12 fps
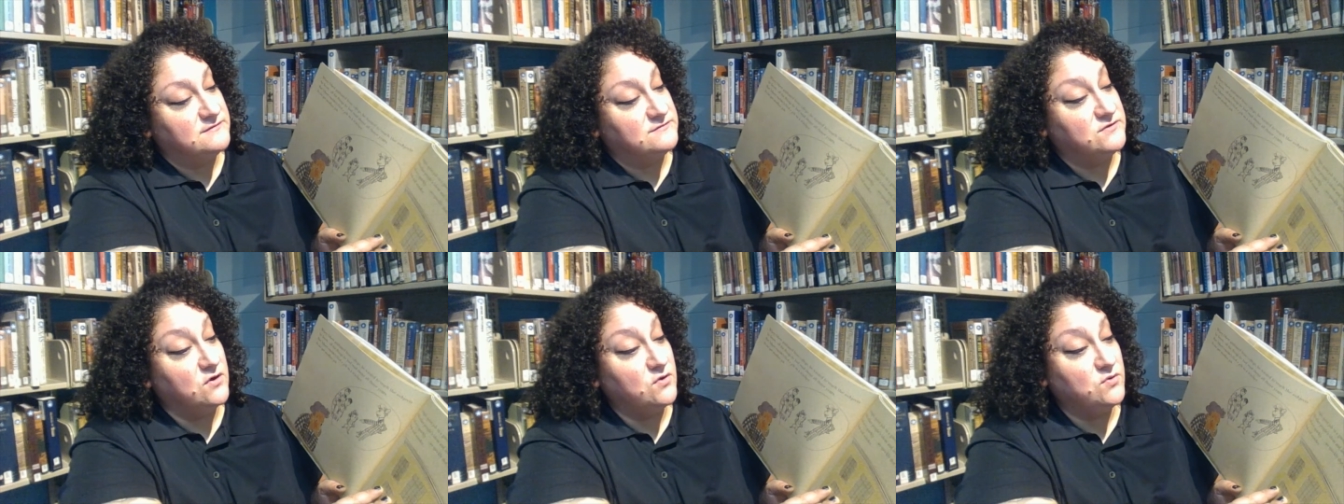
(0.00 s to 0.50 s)

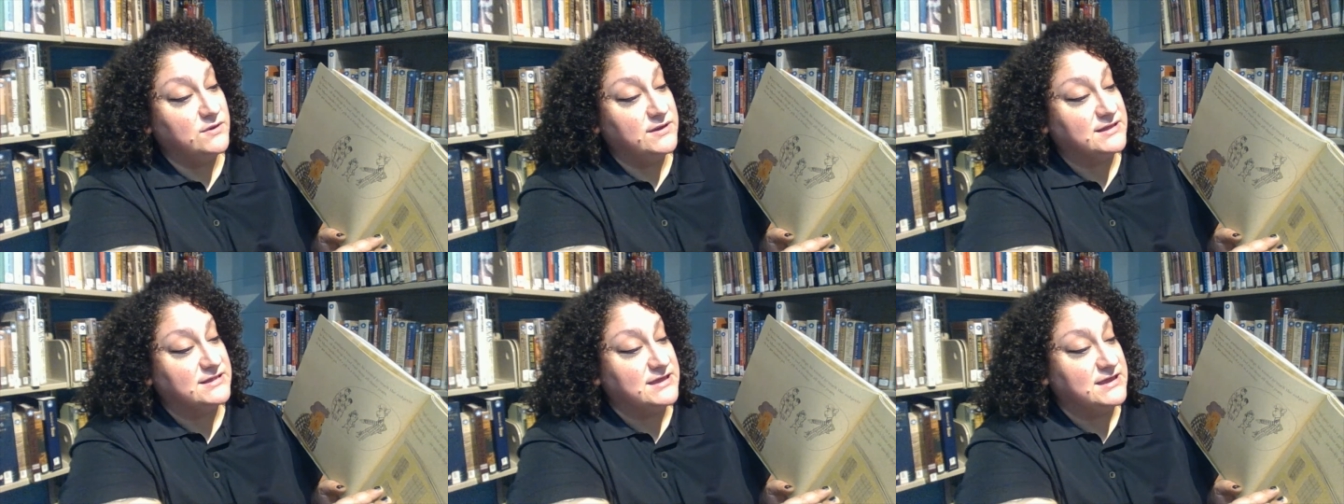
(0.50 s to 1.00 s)
So
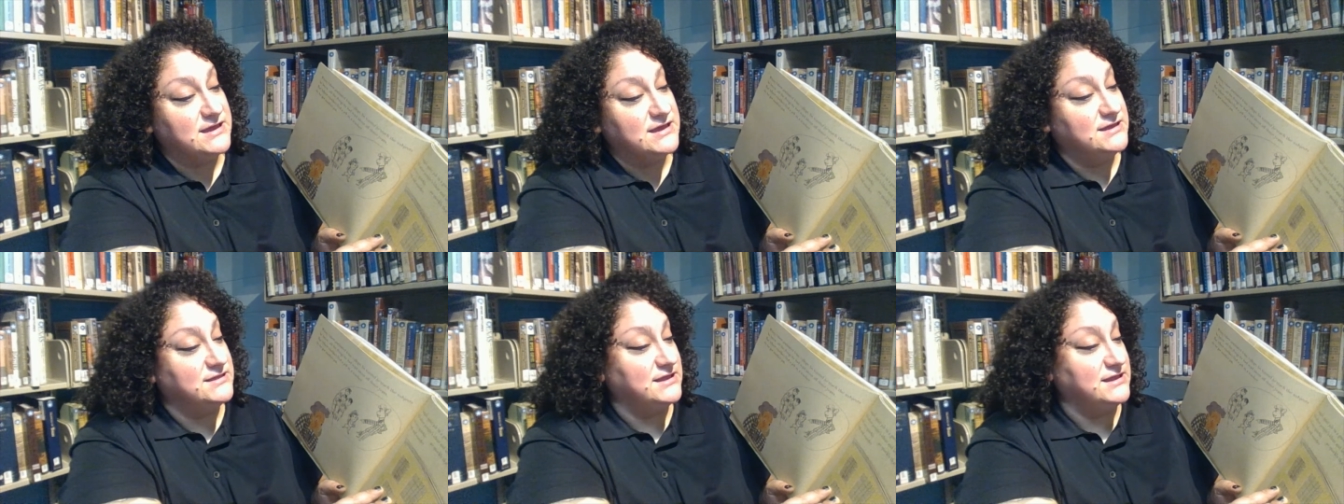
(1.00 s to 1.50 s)
quickly
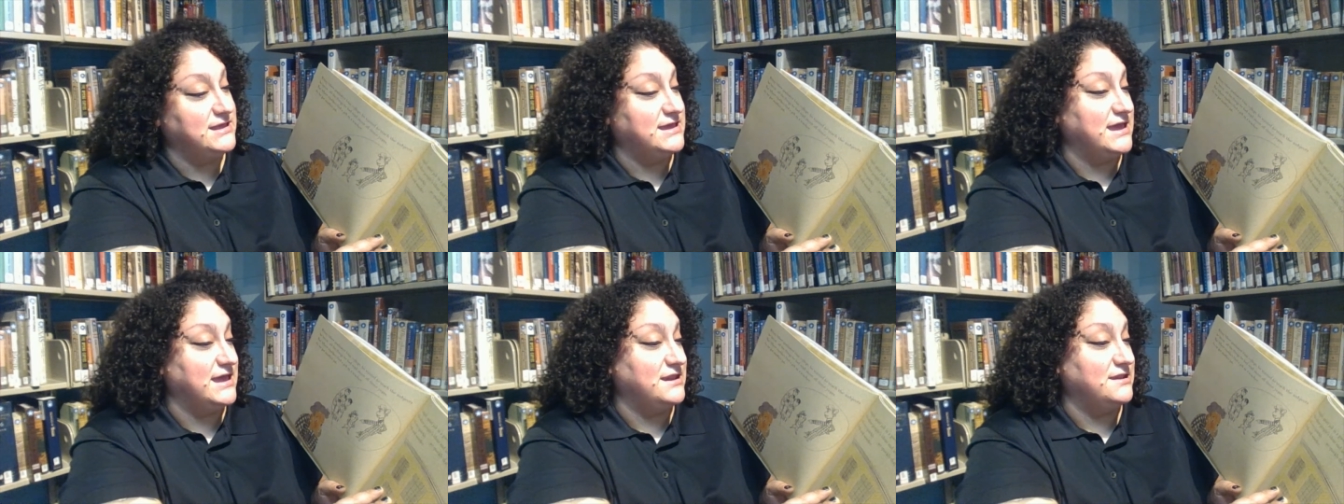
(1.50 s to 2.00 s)
that he
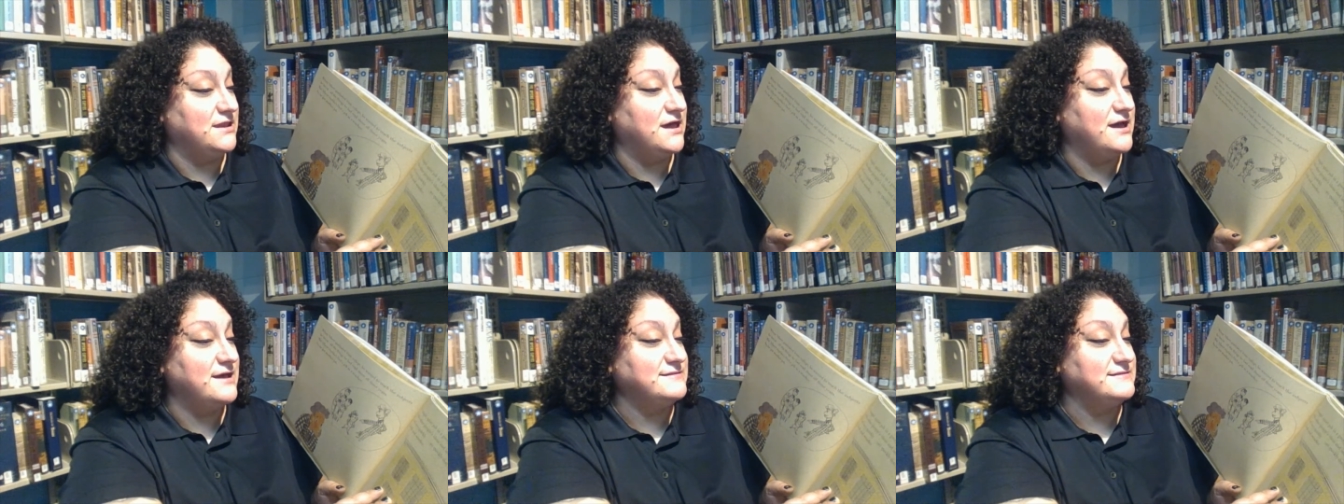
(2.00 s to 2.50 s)
had
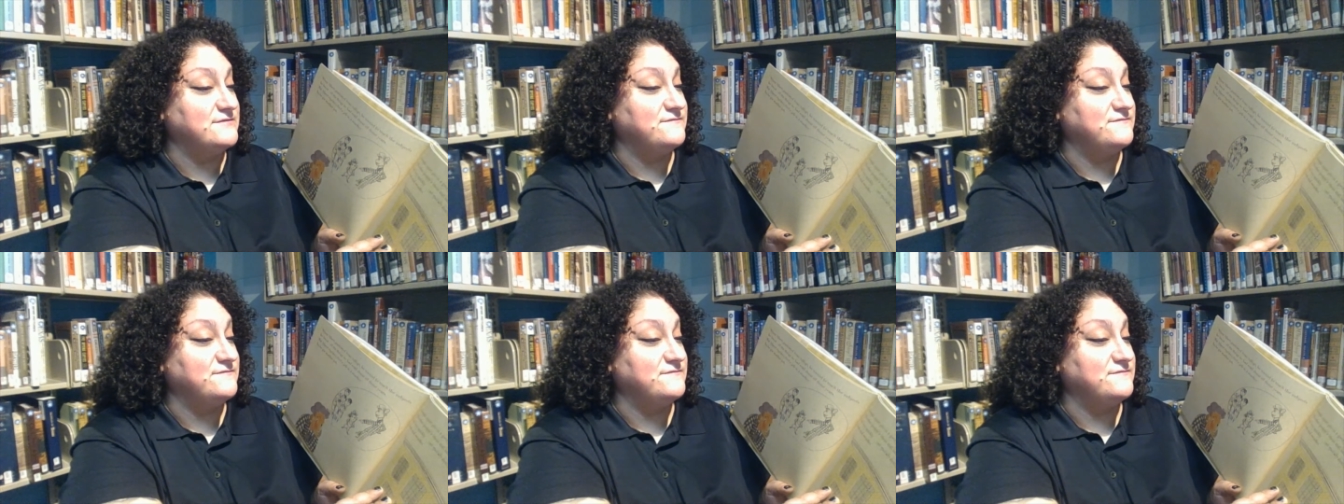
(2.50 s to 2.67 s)
lots of